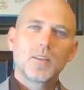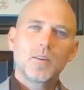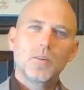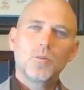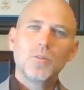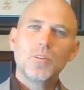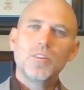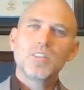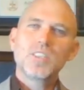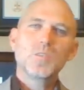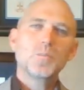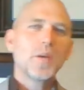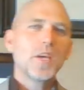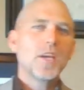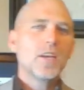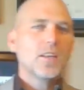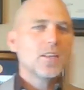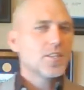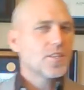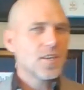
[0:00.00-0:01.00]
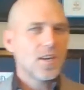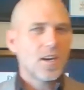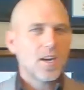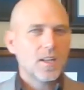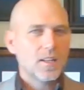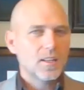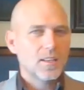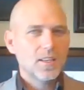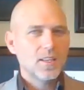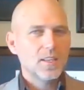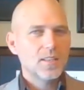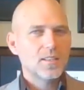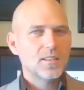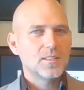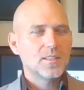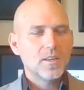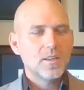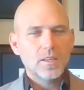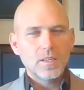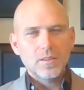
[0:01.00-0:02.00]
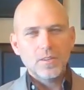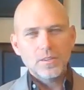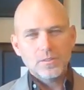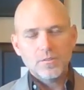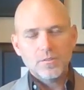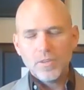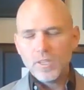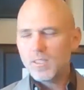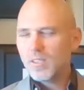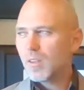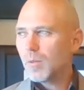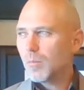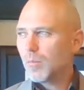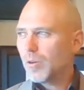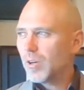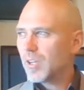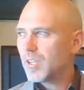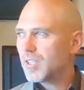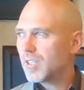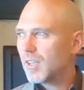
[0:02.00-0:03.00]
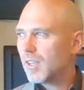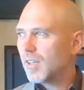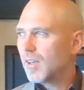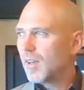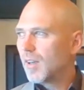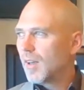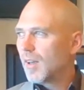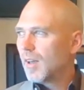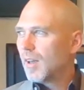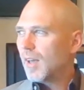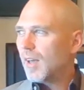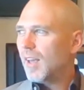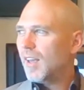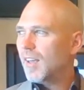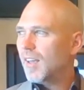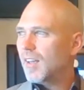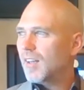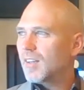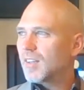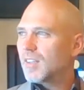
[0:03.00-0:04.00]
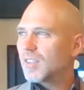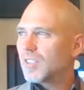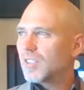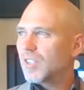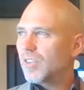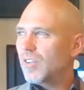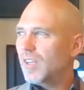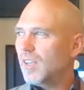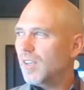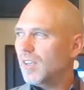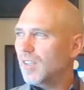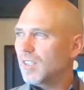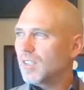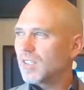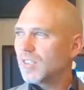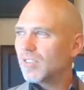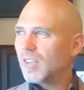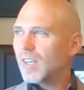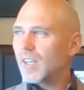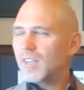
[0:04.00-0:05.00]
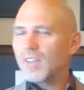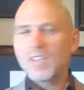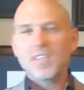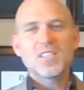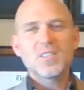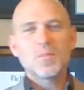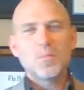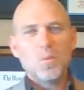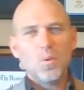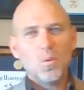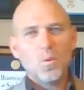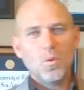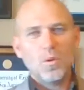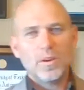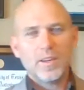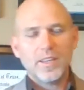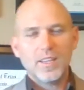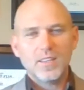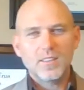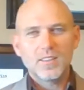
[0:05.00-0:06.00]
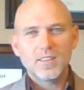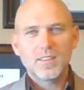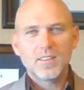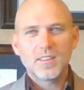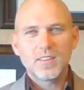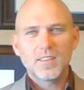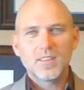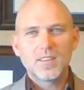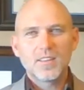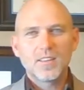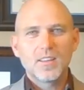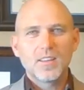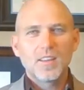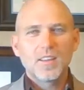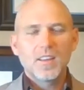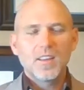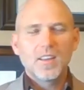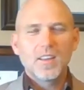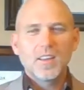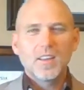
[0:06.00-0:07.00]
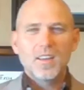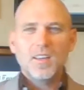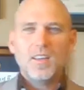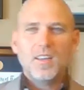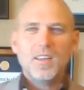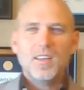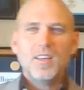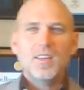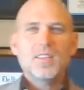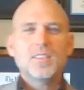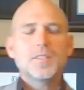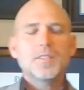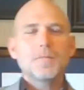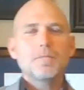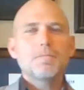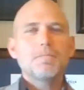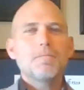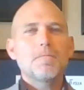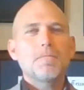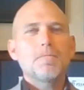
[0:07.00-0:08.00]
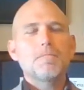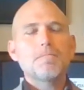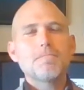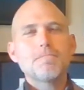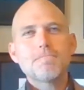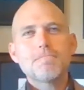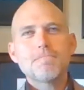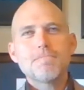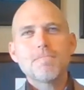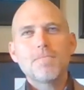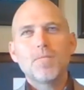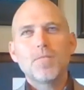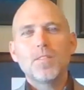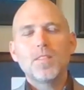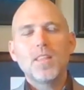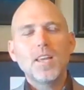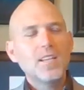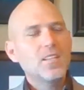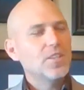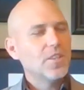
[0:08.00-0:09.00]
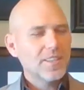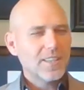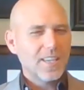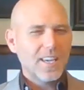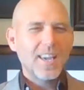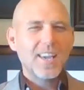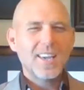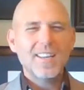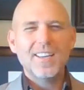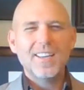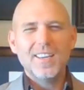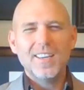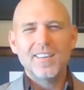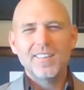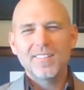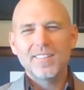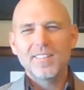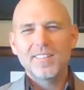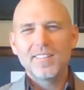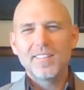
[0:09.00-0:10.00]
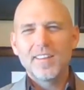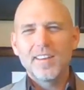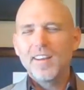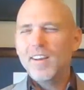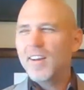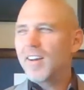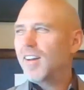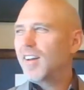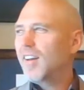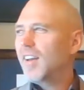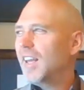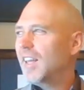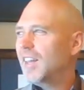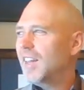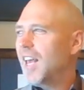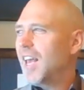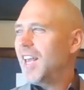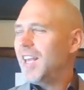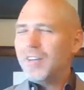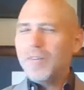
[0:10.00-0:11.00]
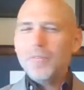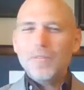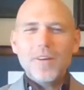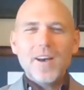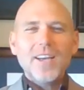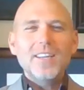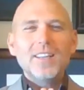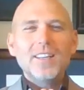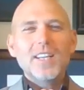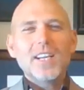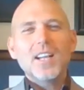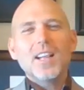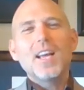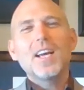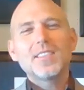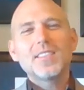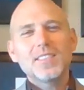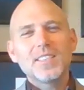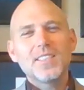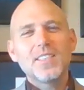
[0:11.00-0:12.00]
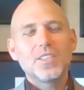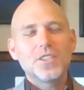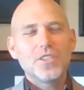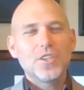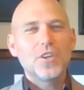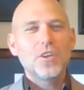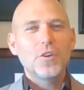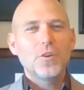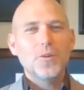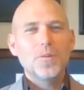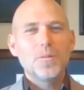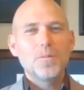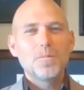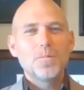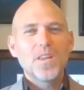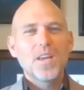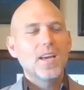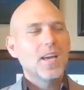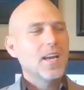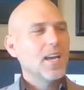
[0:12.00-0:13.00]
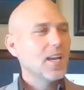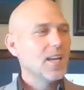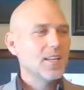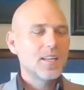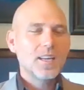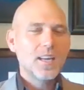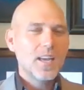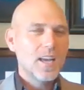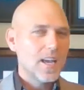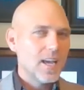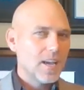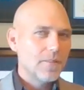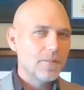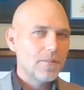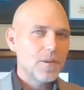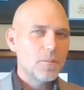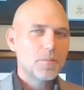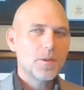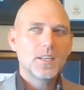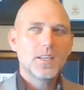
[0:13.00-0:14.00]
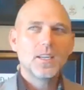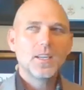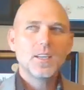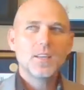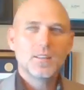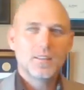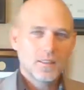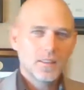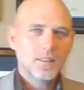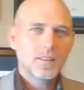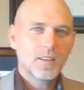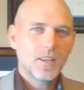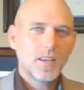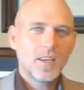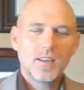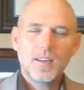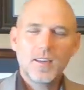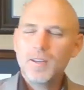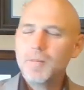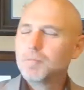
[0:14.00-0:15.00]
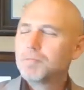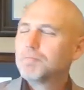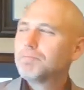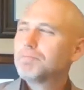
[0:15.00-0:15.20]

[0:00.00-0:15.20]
or the Spanish colonies. No, there's a reason the British did. And to illustrate this point is they took candy and they divided the class into two, handed everybody candy,